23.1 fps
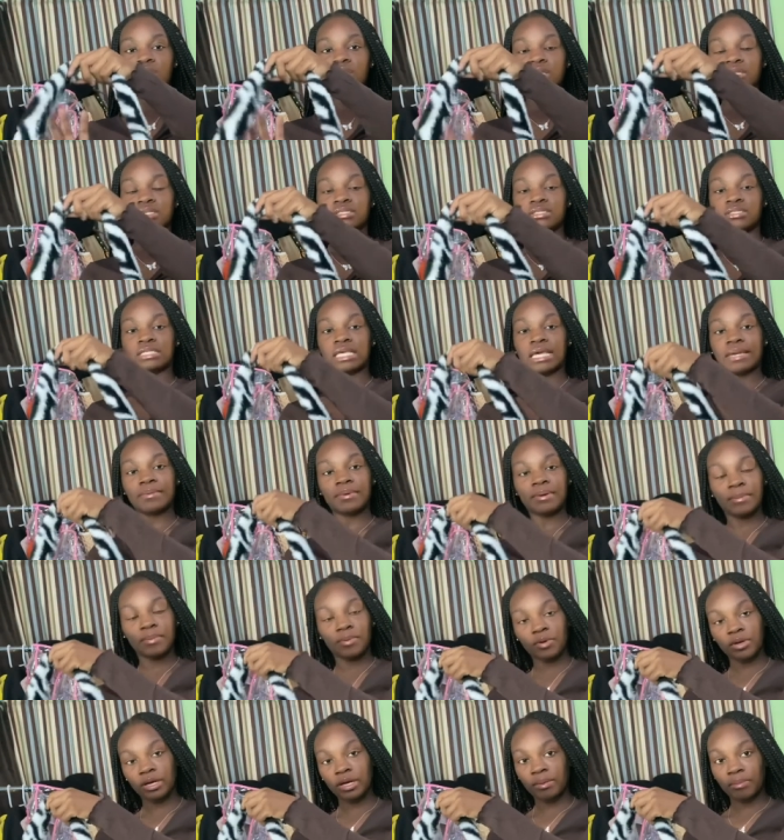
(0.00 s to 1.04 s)
zebra
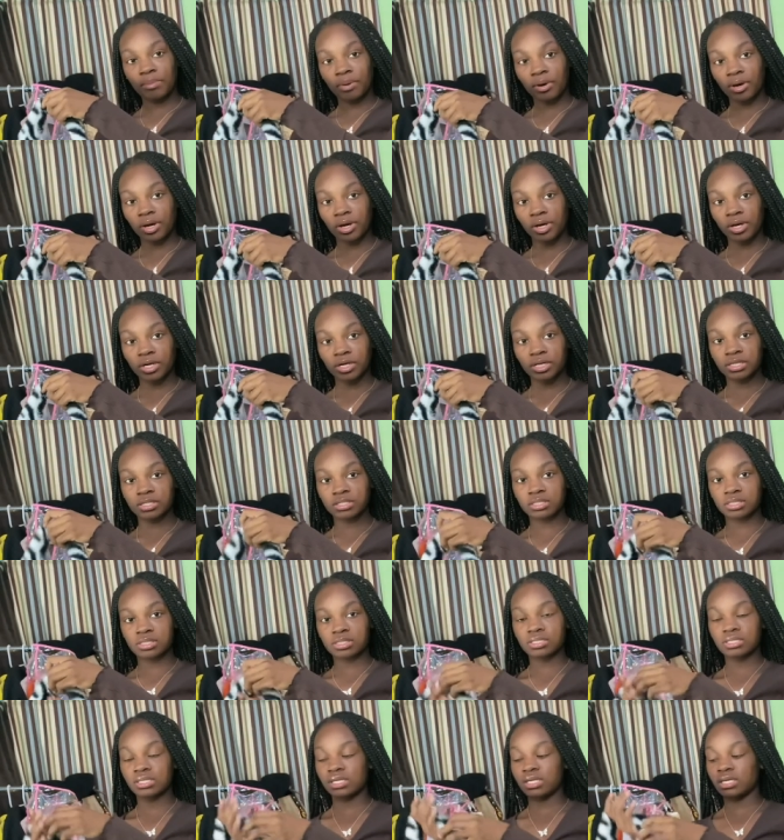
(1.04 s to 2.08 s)
print
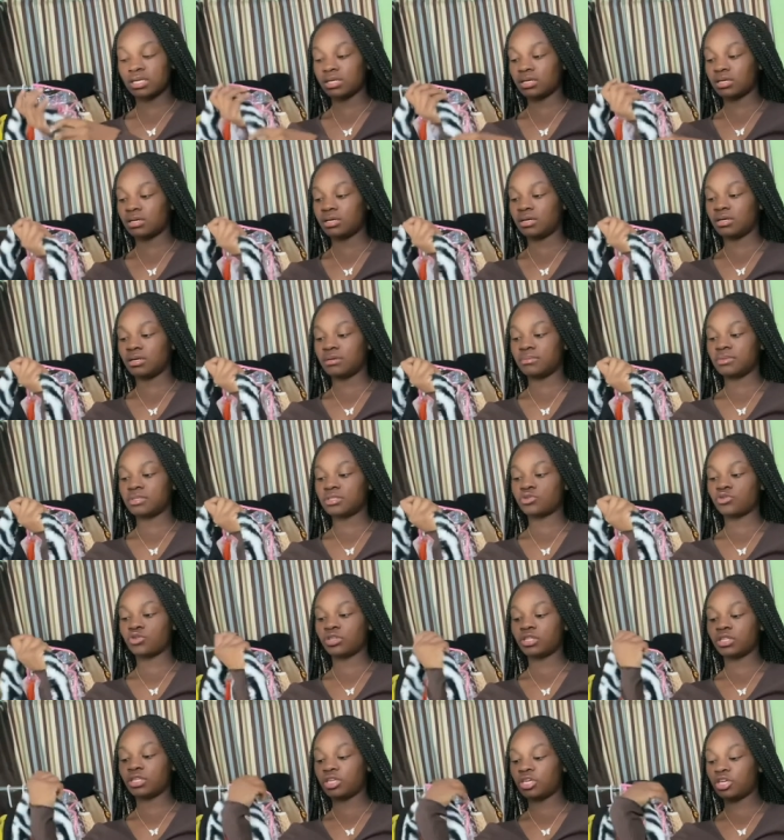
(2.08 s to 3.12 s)
purse. It's
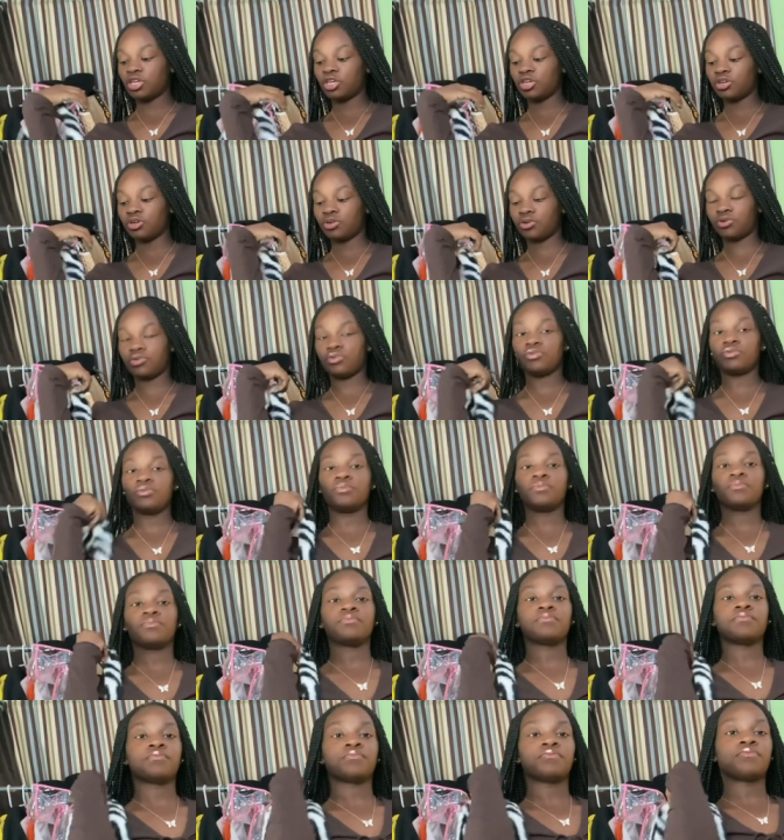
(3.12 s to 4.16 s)
really cute.
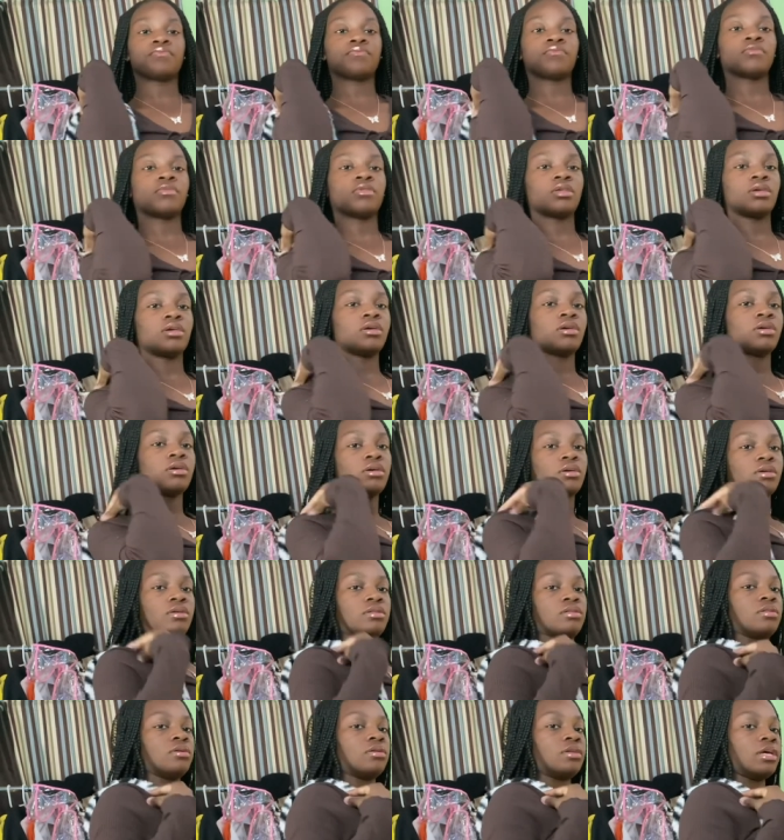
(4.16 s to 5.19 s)

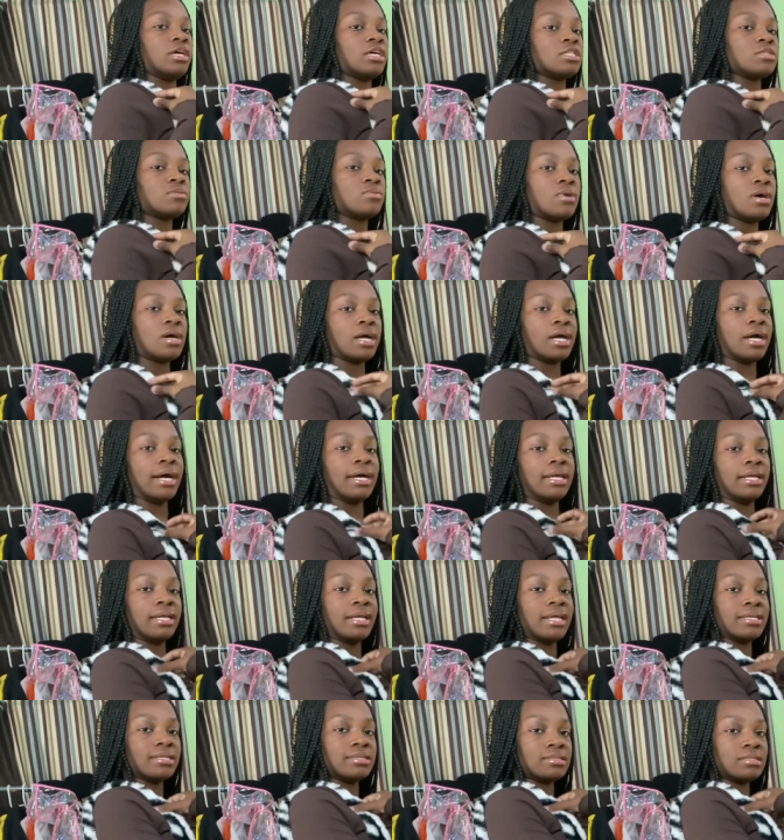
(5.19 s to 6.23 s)
The next one I got it
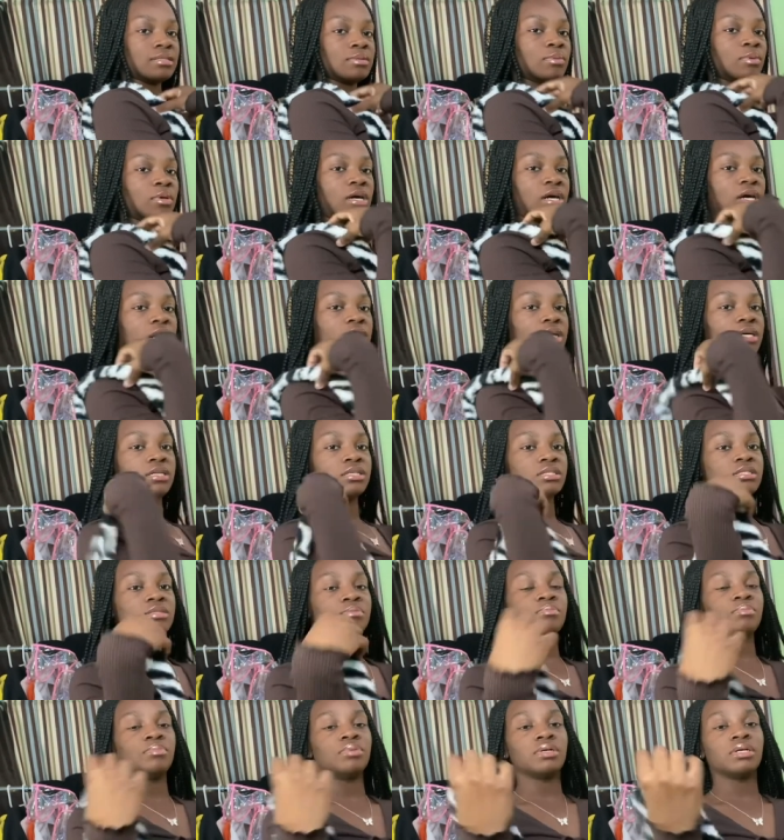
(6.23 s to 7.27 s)
as a surprise,
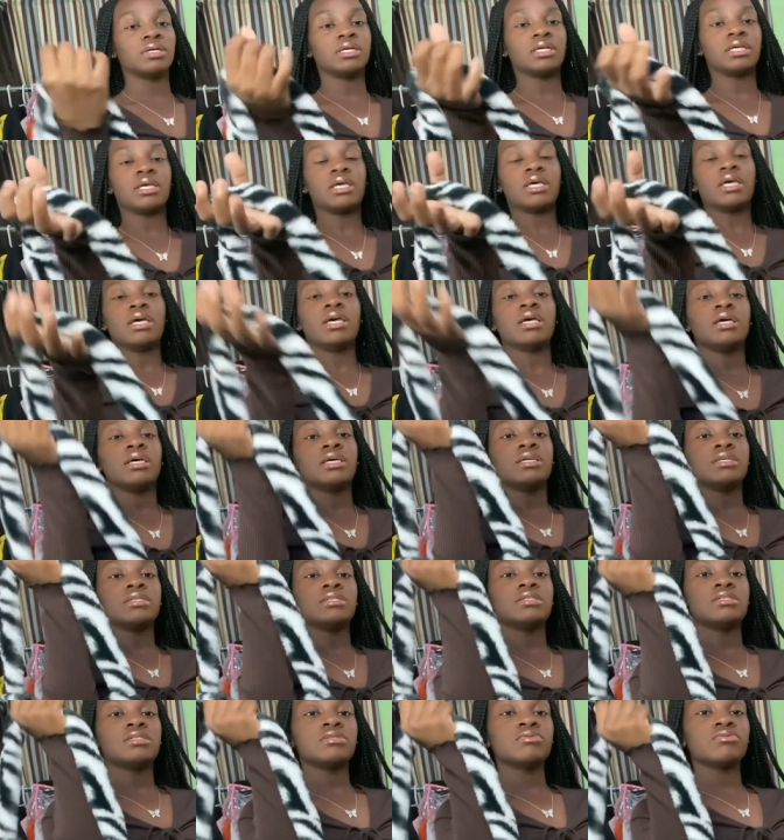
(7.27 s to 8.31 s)
but
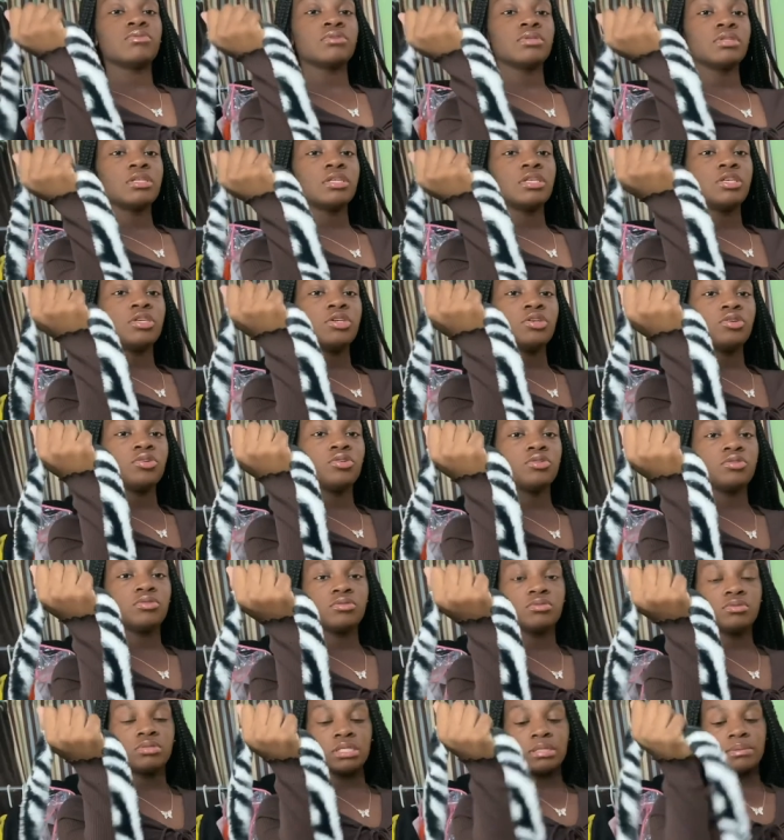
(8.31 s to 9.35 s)
this is really
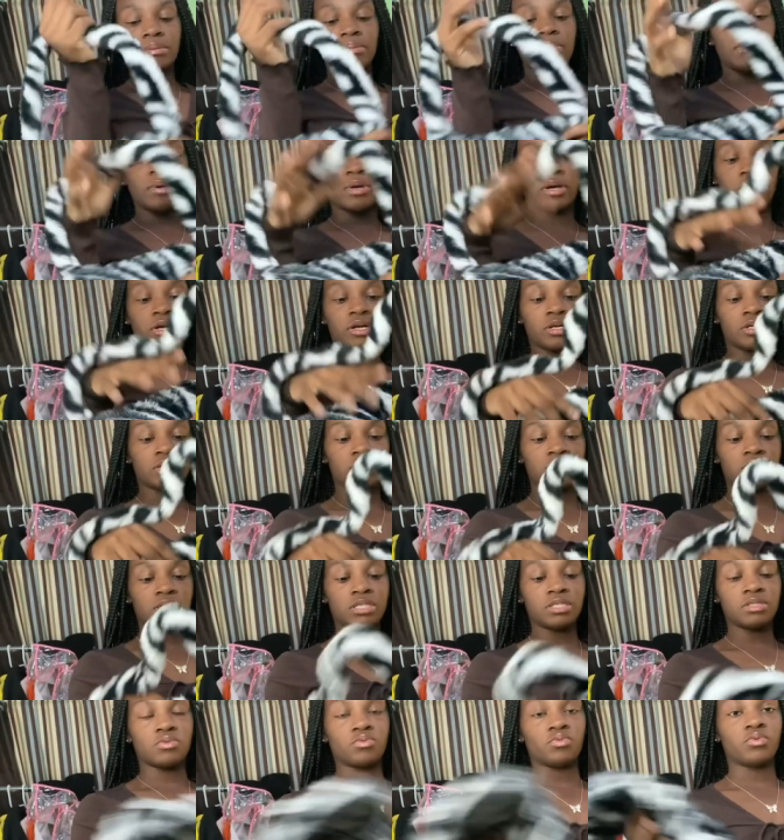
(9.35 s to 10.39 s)
cute zebra purse.
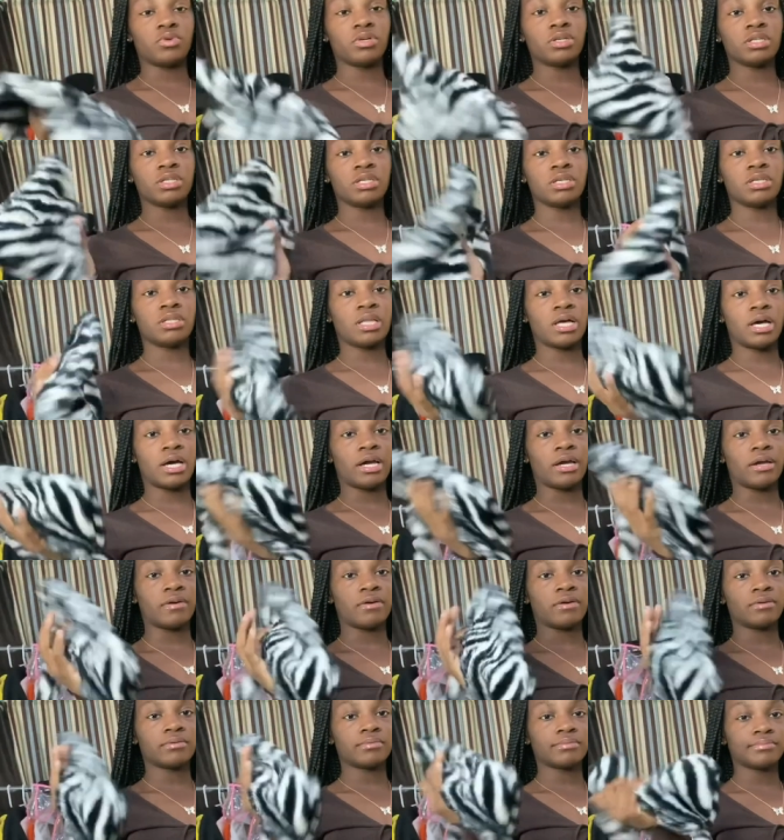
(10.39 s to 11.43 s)
It's really like
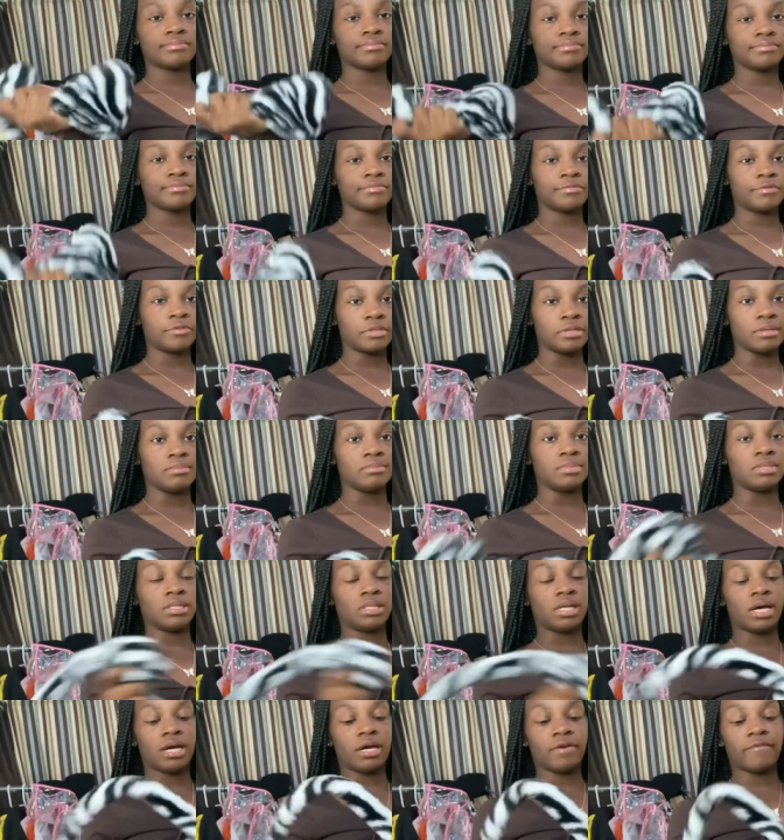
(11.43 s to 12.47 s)
flimsy
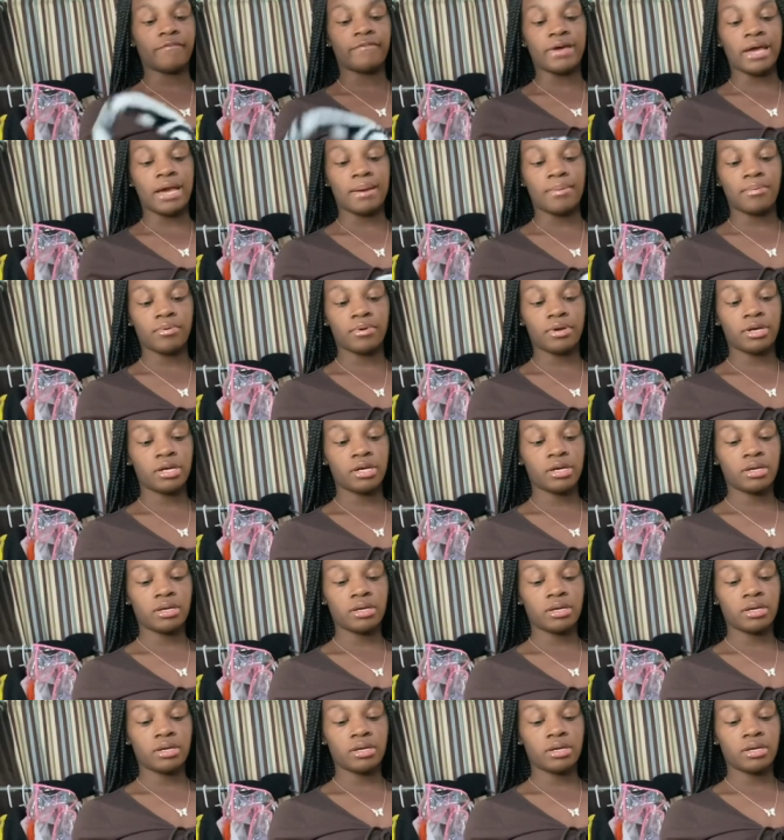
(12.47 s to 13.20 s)
like fabric.